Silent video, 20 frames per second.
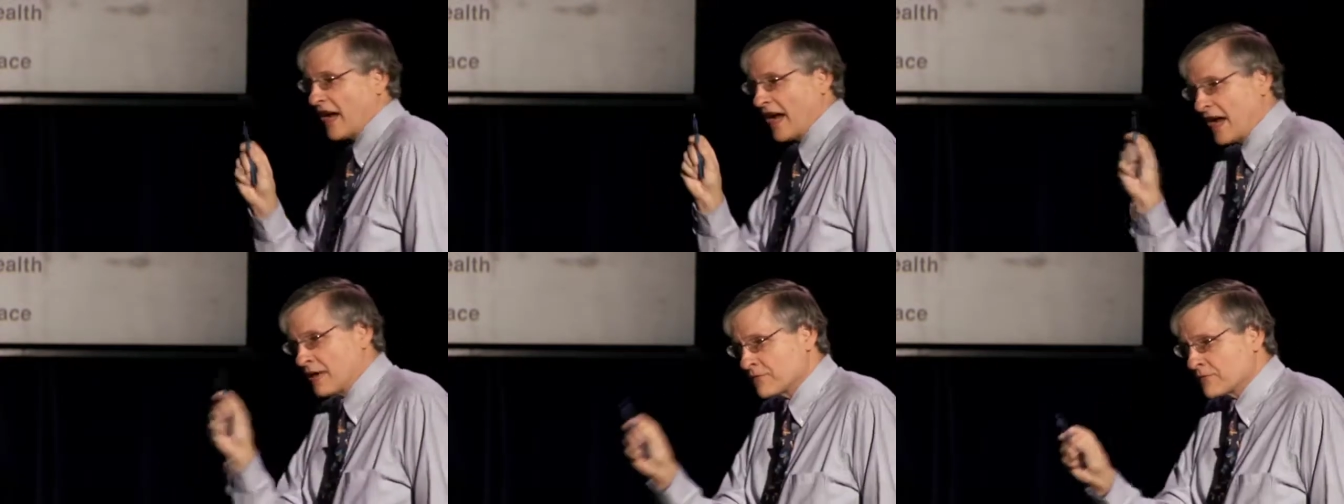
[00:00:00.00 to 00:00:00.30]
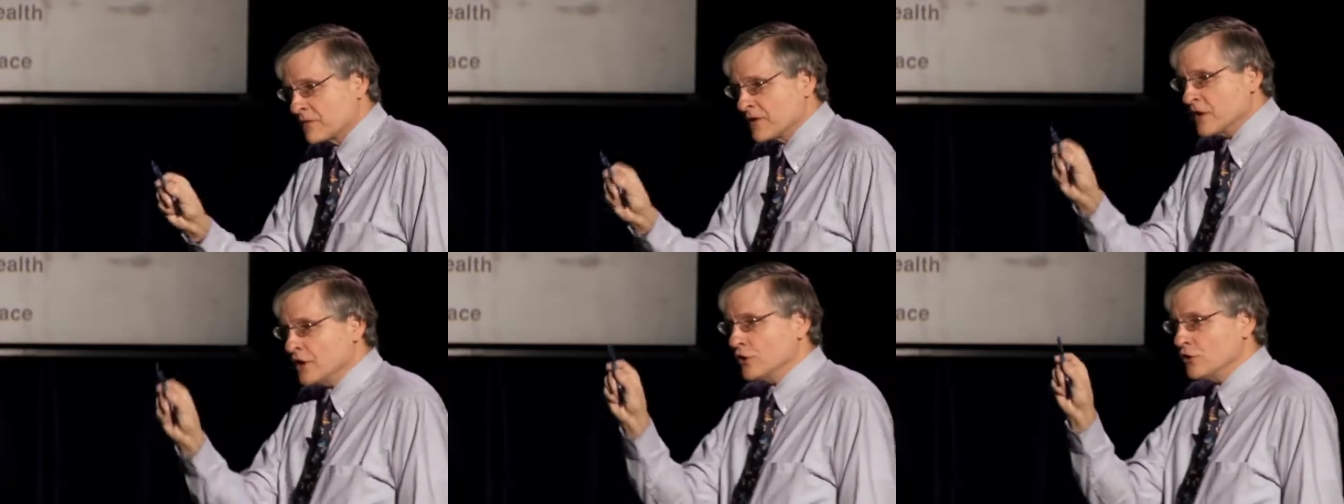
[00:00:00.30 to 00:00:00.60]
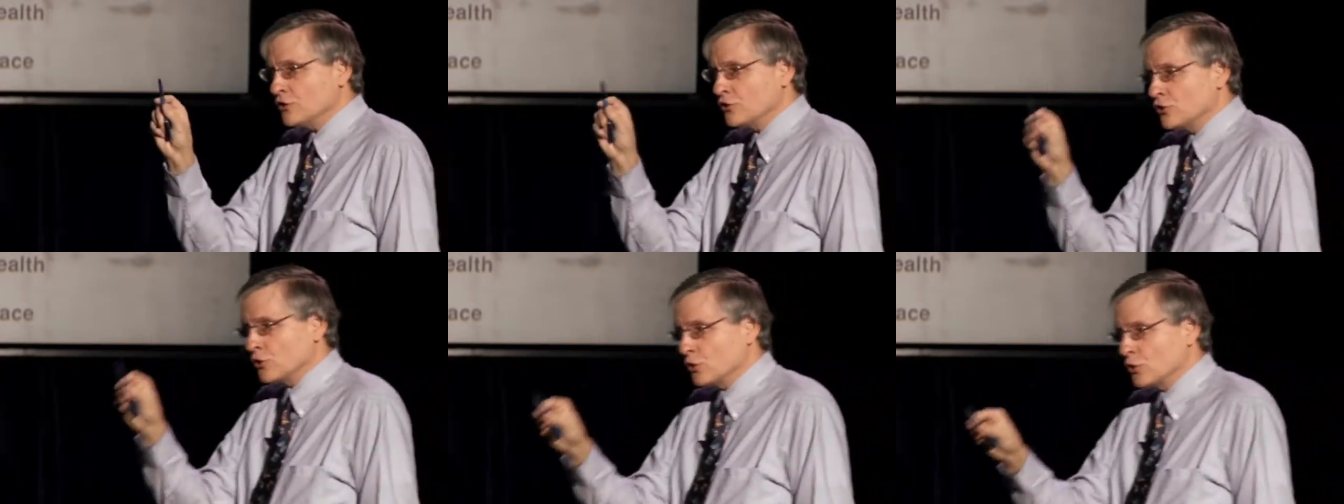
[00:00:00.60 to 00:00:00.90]

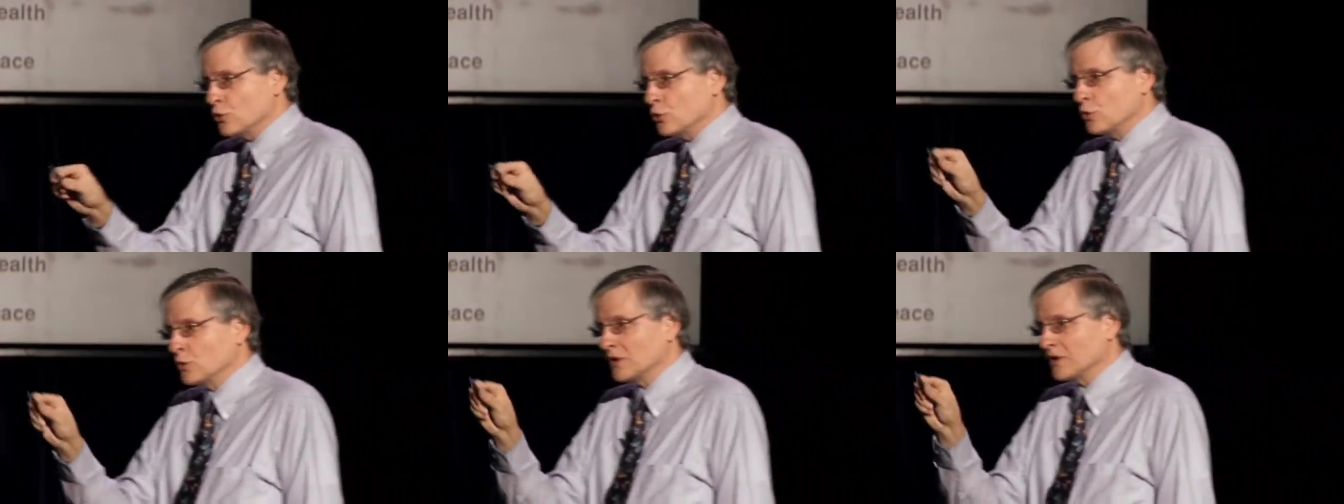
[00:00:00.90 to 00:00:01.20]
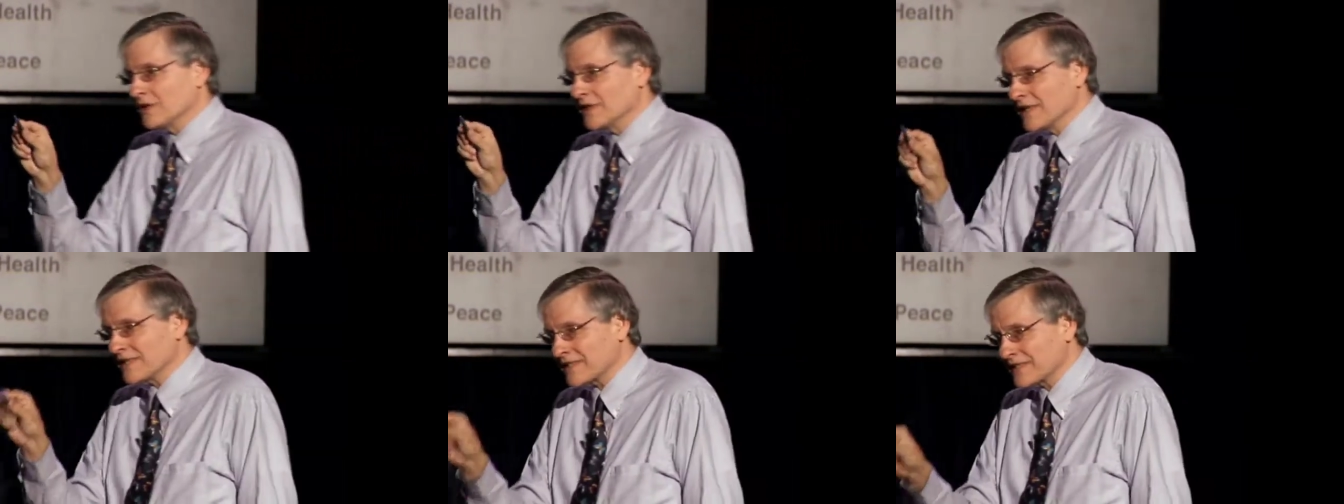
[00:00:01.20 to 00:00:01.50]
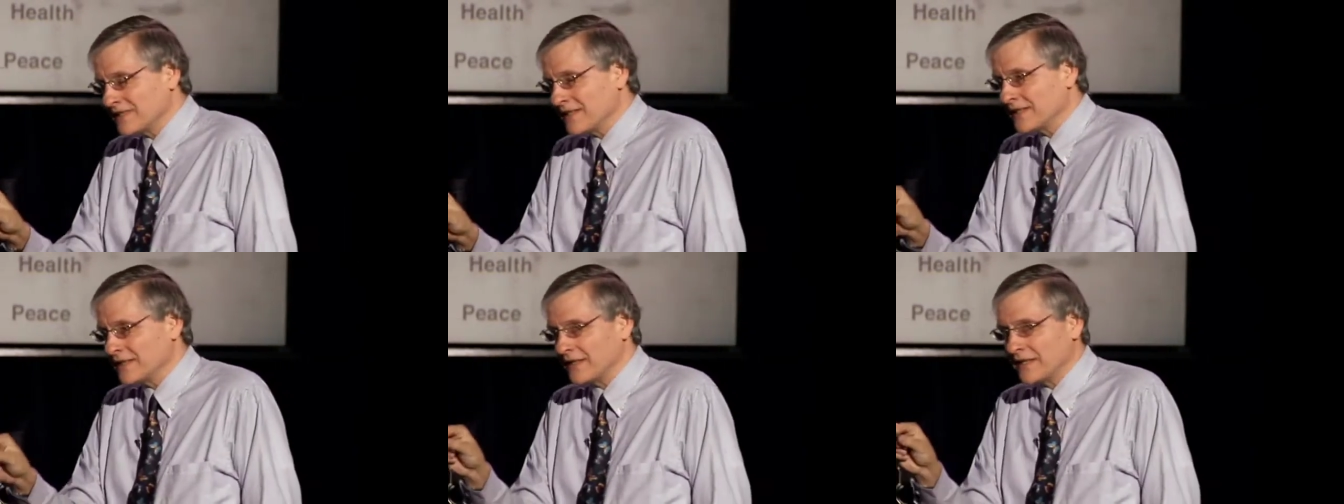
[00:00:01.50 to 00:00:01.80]
Every Jew
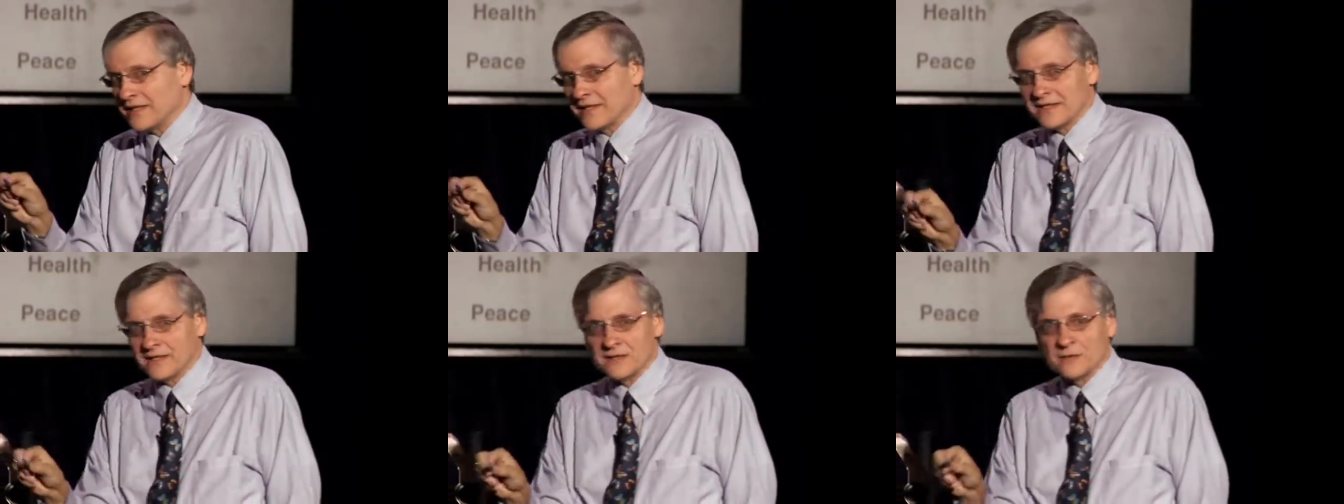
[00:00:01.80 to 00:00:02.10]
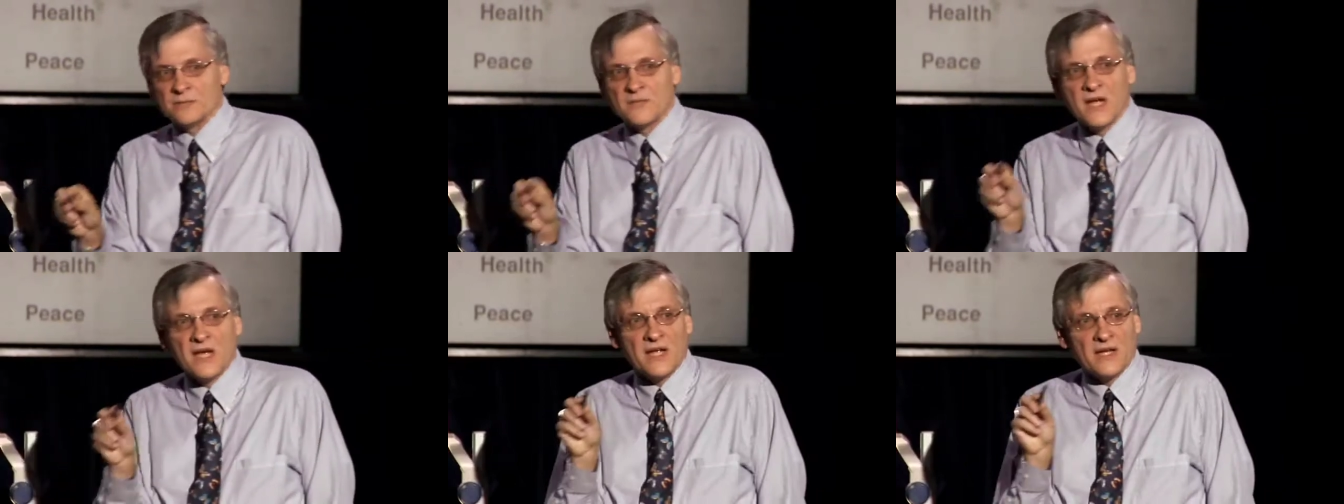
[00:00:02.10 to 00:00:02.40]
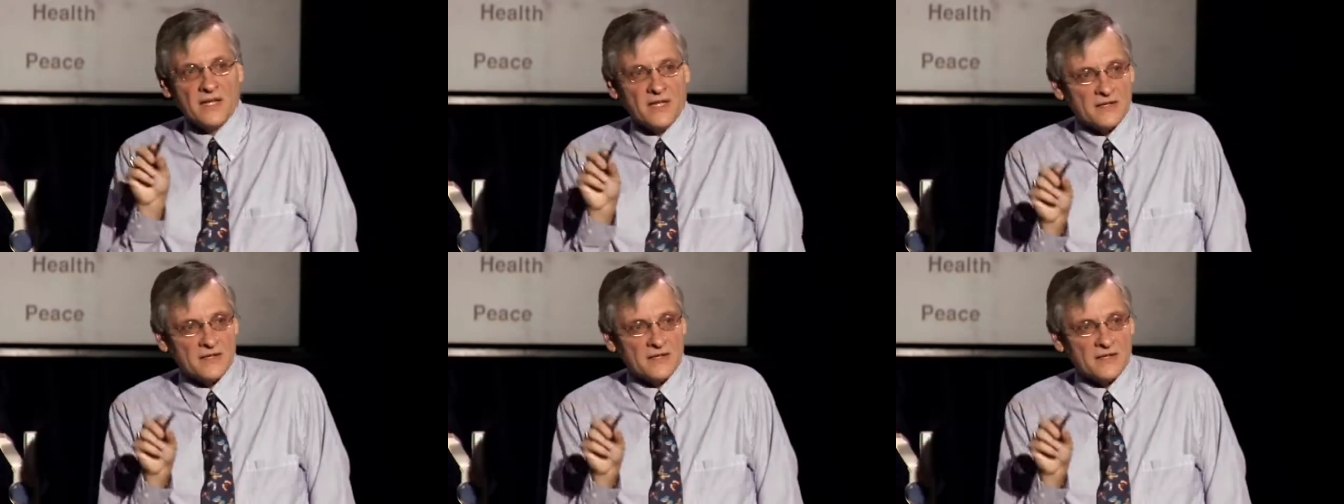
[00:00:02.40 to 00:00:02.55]
listening to him